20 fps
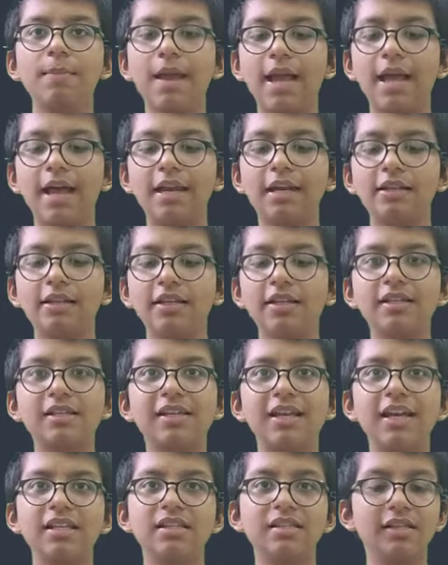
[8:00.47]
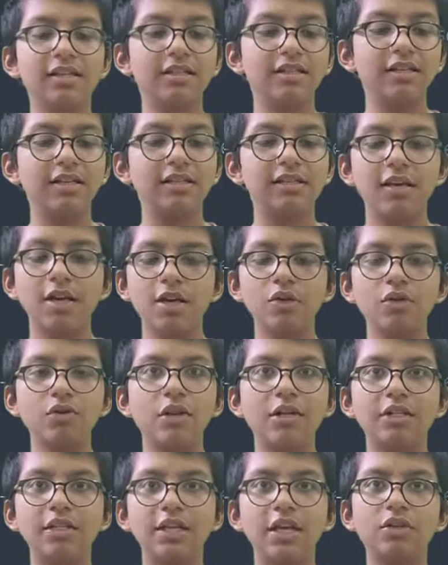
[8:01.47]
and in this case it is
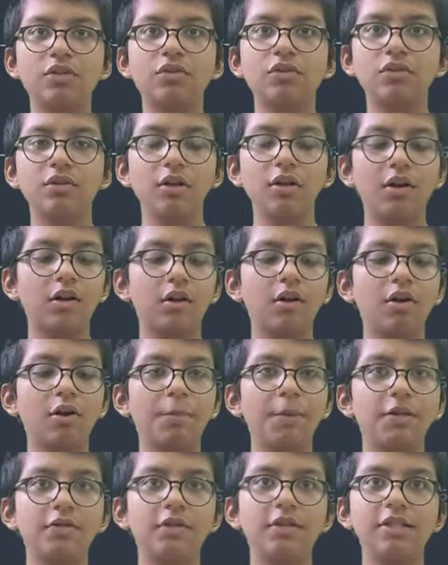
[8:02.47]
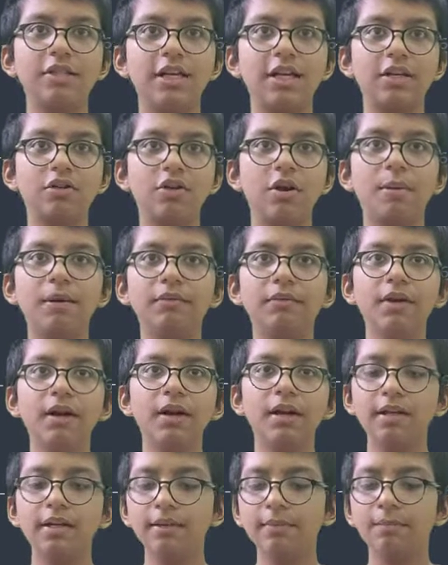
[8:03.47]
28,
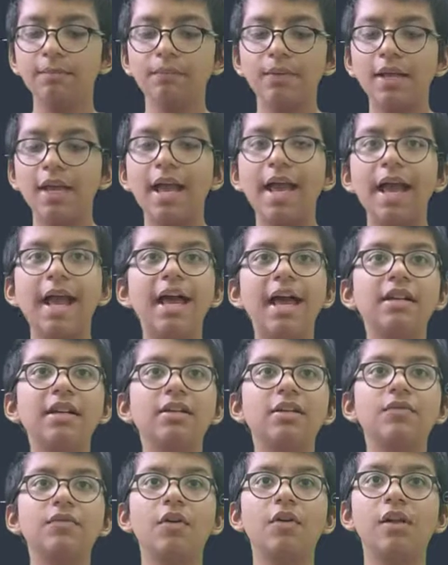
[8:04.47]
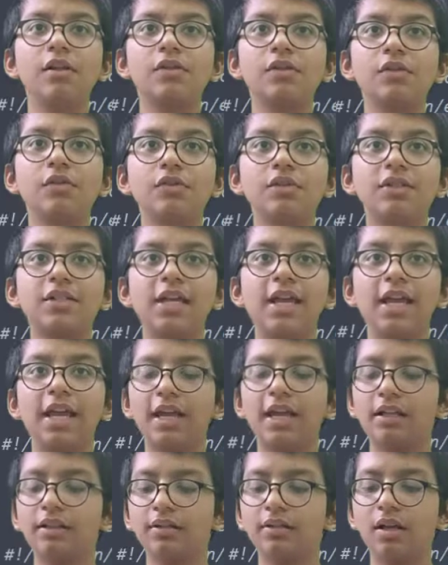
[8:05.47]
1, and it will also
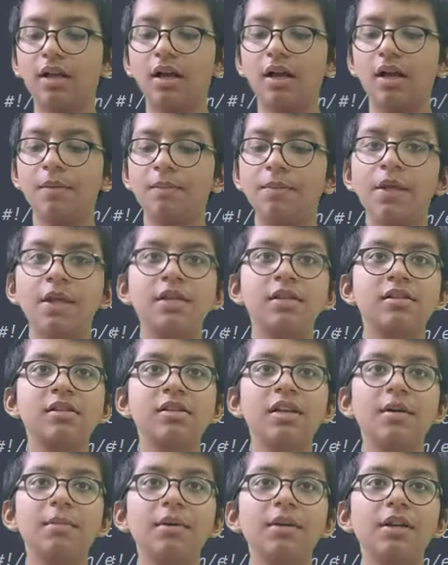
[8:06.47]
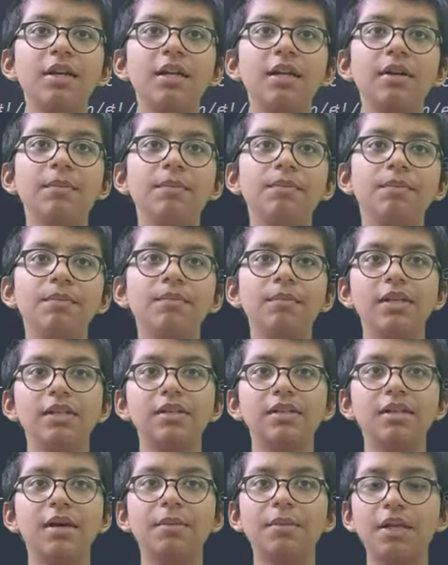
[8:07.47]
take the summary,
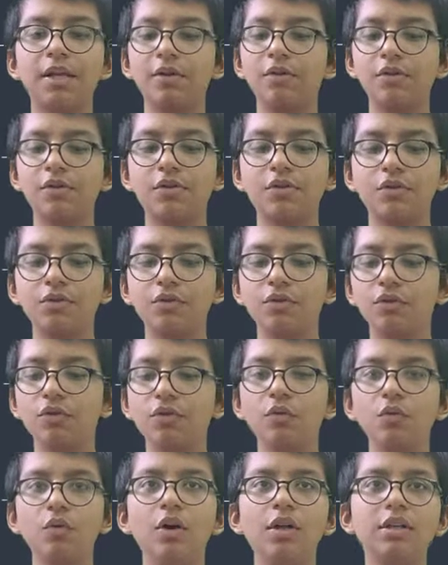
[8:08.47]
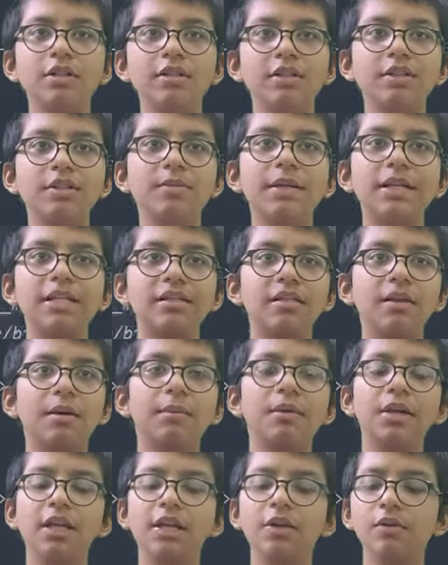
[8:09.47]
means summary equals to true. What does it mean
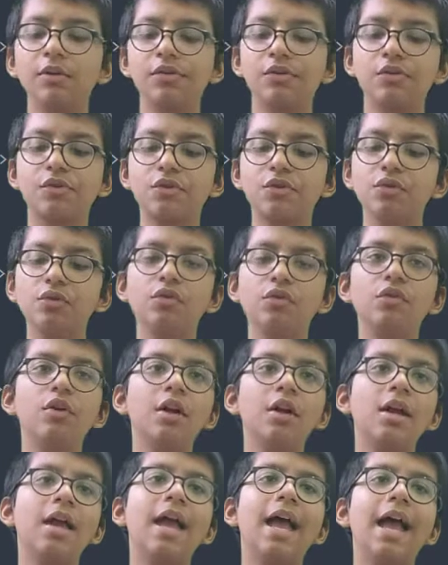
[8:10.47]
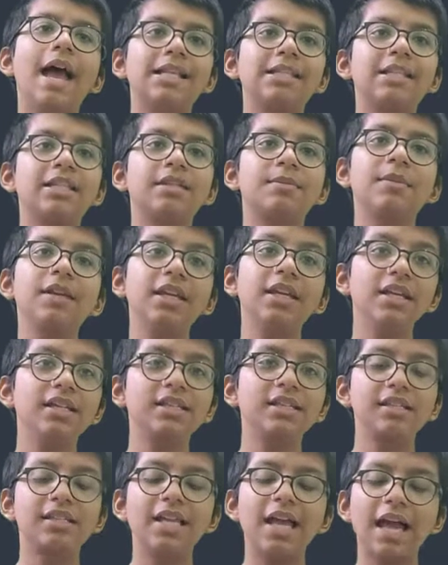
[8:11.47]
summary equals to true? As it
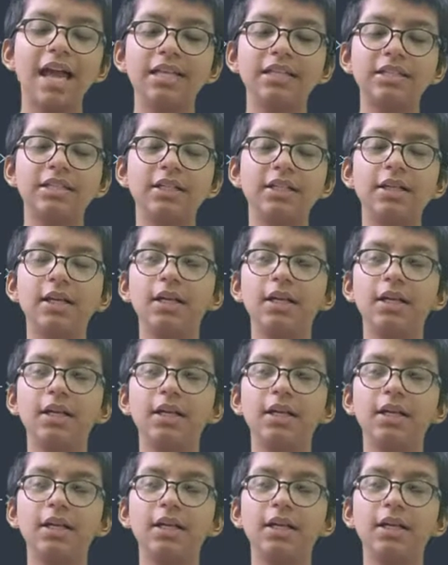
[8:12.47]
means that